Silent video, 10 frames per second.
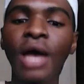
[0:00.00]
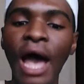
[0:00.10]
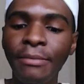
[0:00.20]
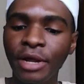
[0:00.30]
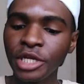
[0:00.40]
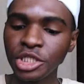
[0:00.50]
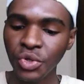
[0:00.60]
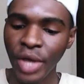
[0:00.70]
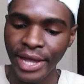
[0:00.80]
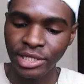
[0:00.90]
Nothing
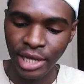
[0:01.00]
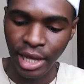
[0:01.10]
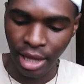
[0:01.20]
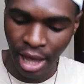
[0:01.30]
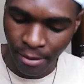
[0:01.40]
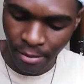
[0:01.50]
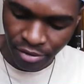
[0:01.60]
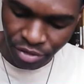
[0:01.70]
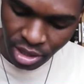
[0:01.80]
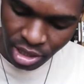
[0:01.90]
too hectic. I
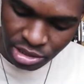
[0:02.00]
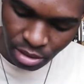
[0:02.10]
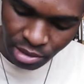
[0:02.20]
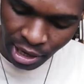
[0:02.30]
think there's some